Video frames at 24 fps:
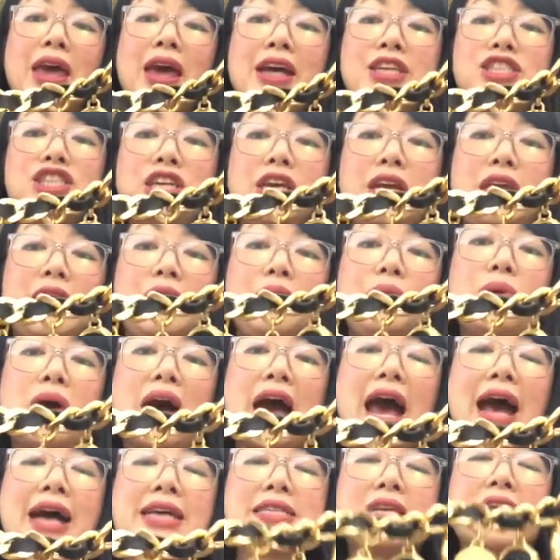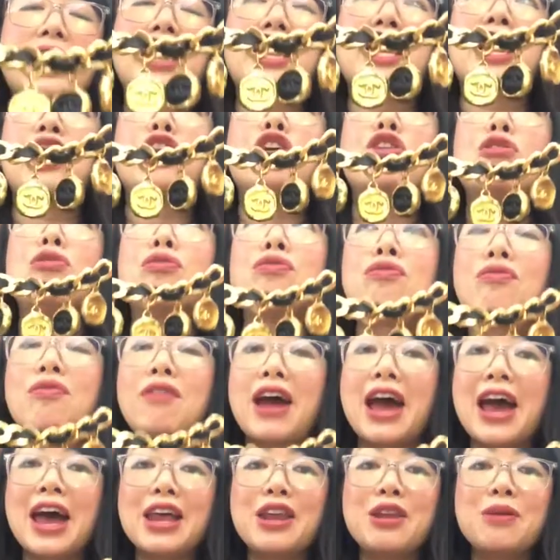She has an
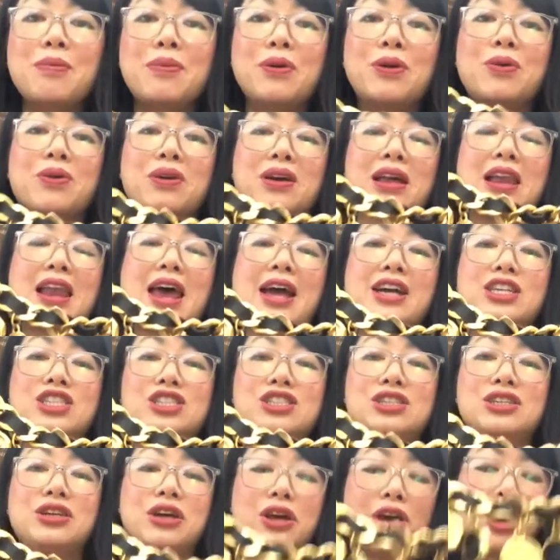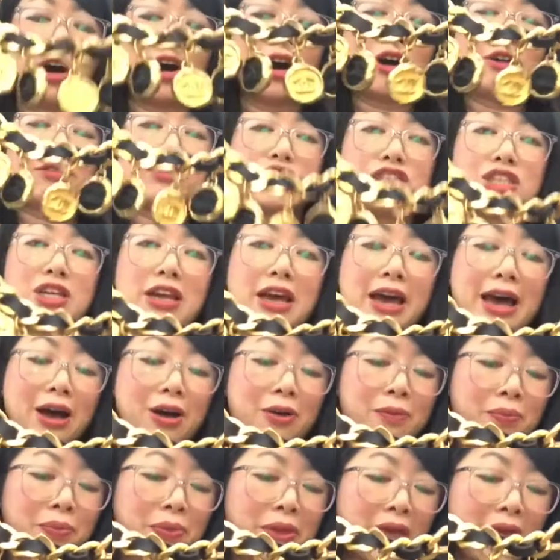incredible collection of
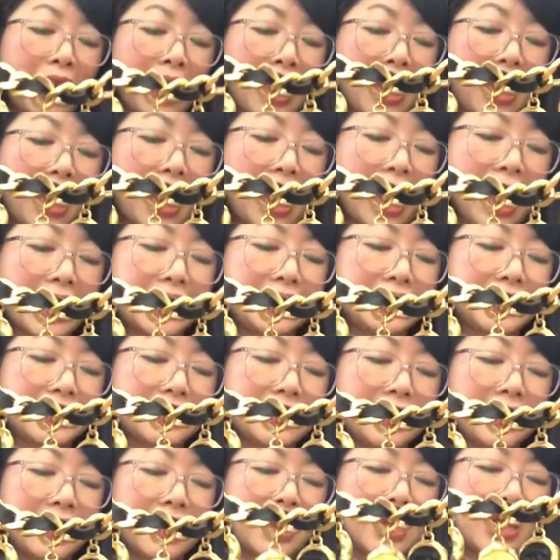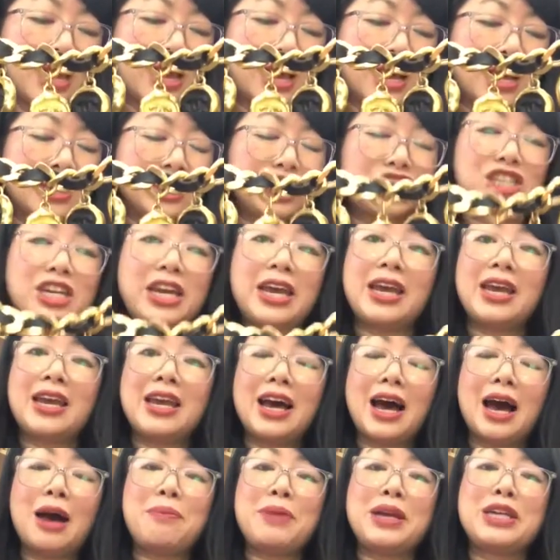Chanel. And she,
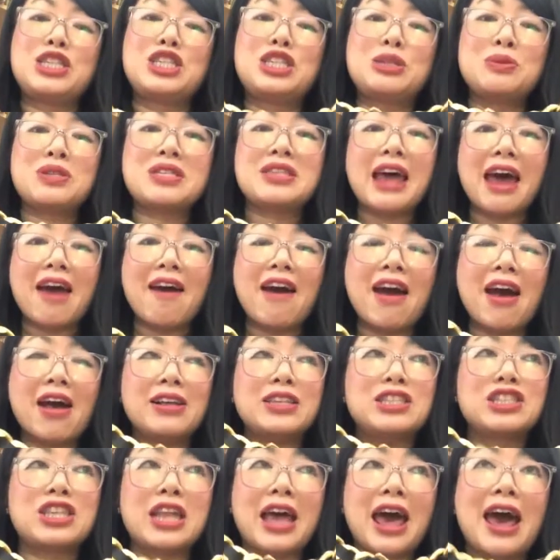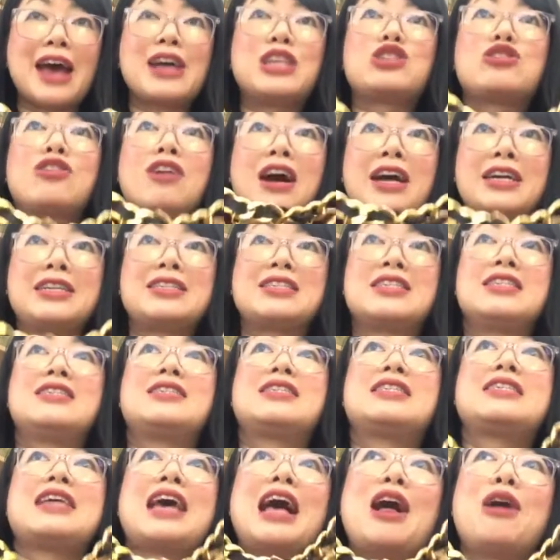I mean, she was there, there trying to
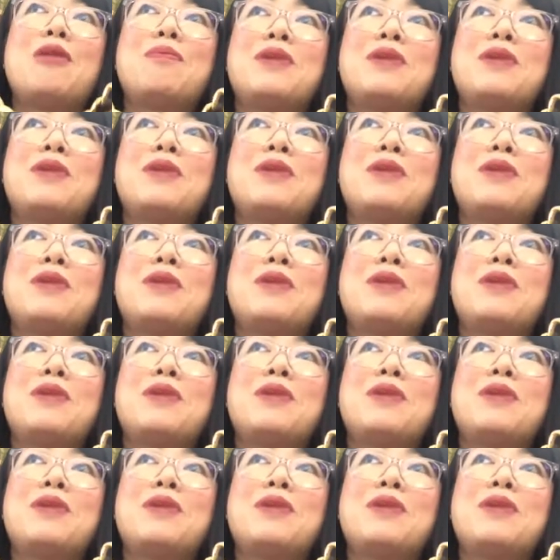sell,